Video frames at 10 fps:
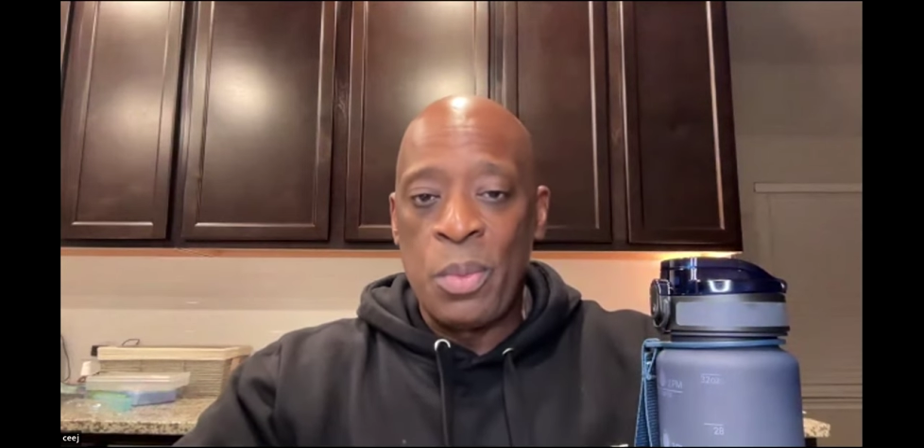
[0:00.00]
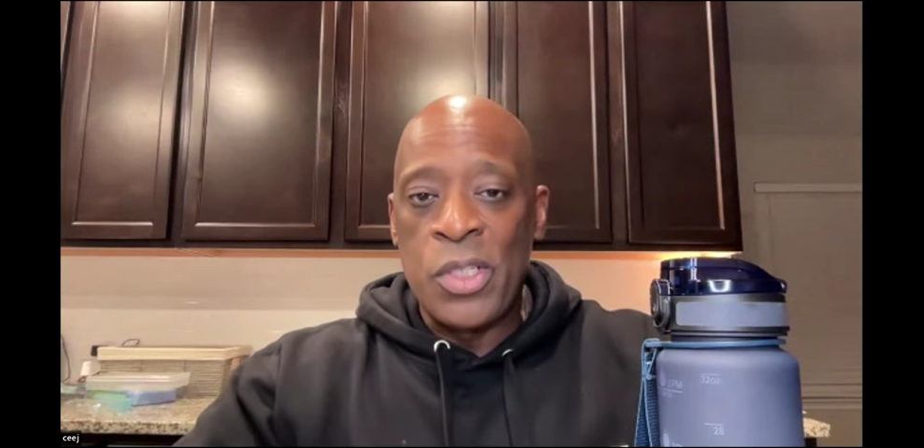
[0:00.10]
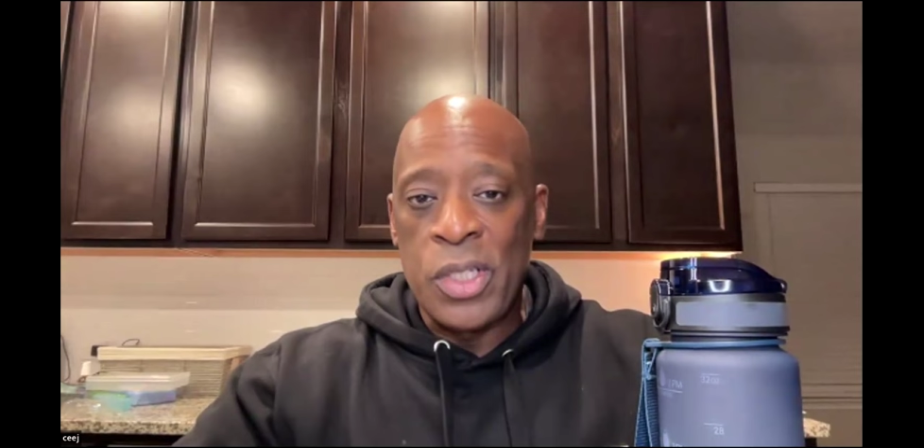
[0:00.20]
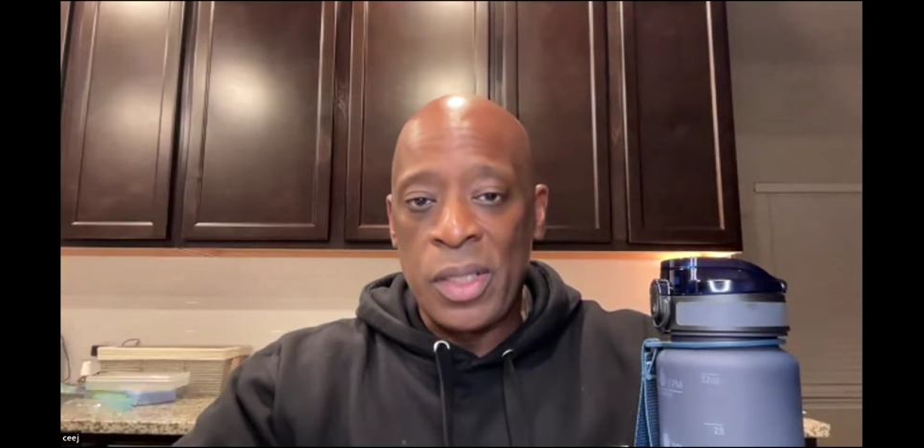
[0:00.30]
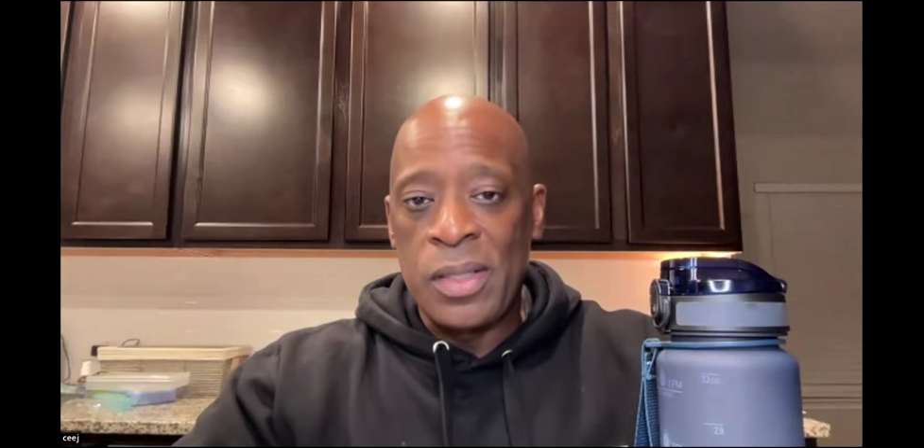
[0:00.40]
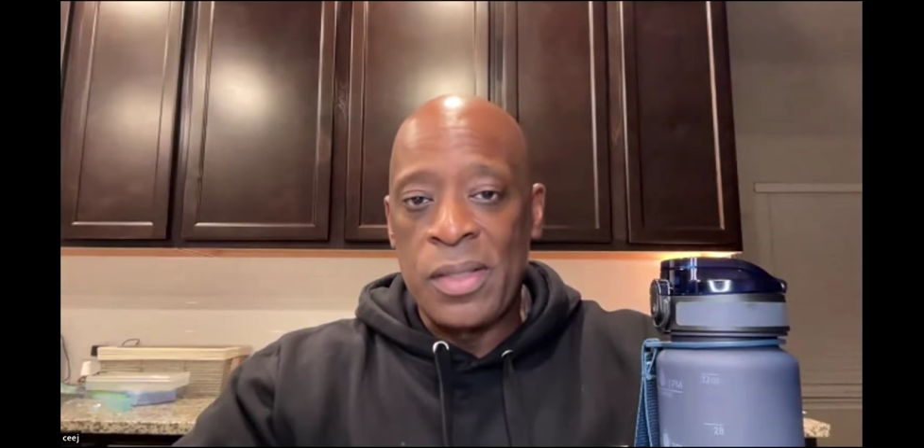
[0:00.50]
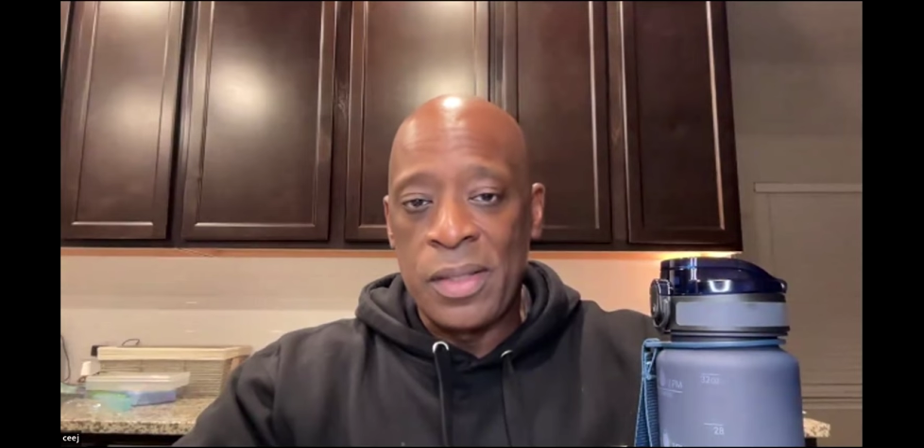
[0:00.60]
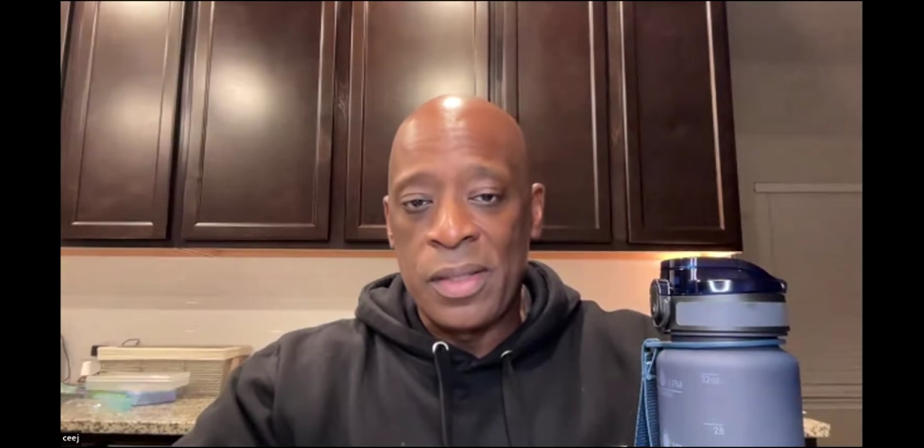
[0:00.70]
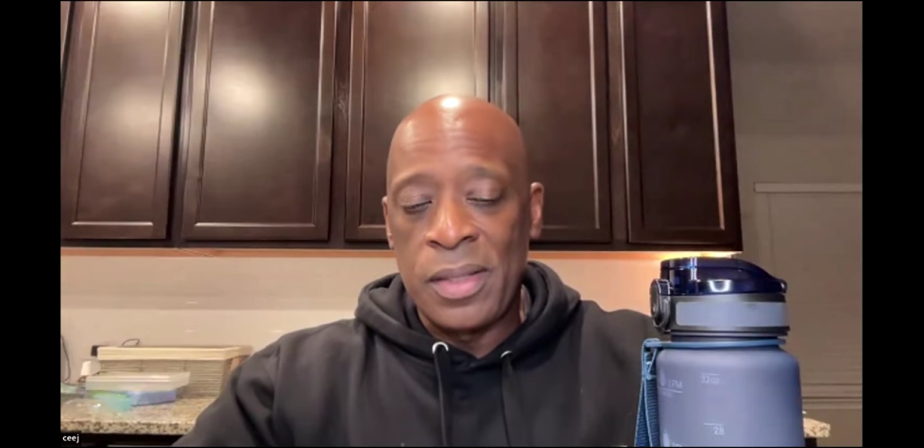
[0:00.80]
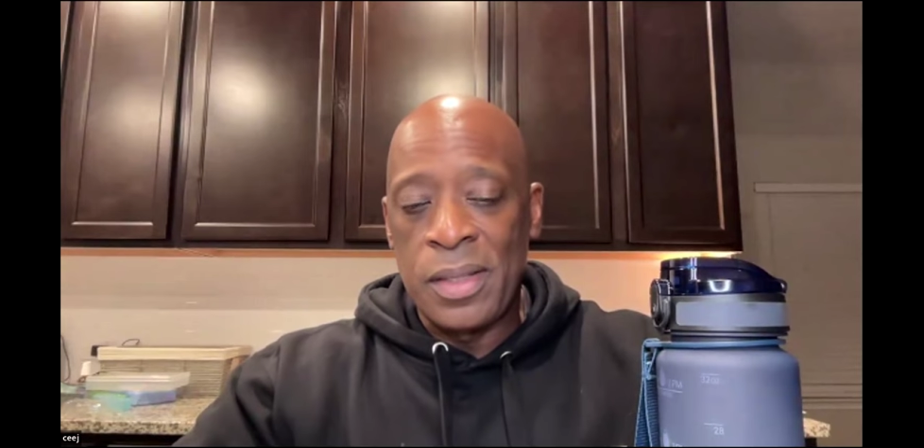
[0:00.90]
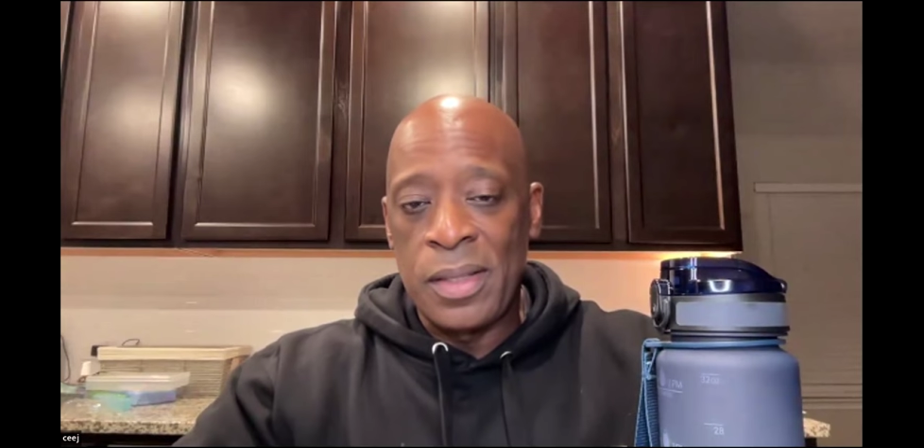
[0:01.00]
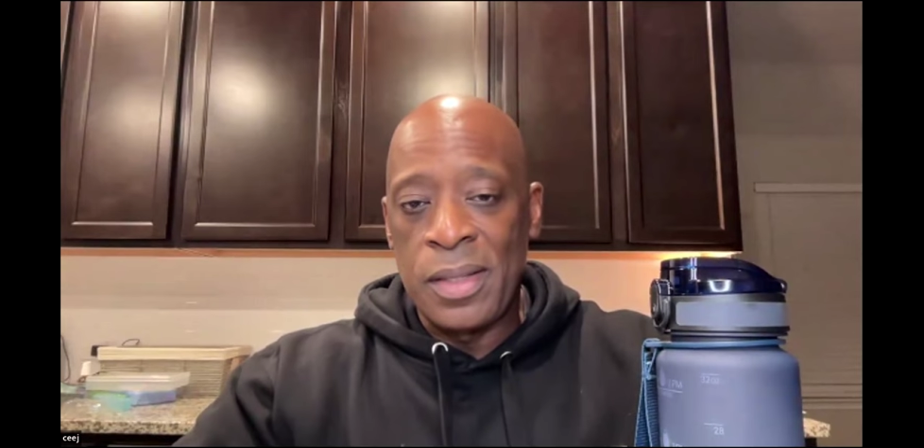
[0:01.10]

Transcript: permissionless.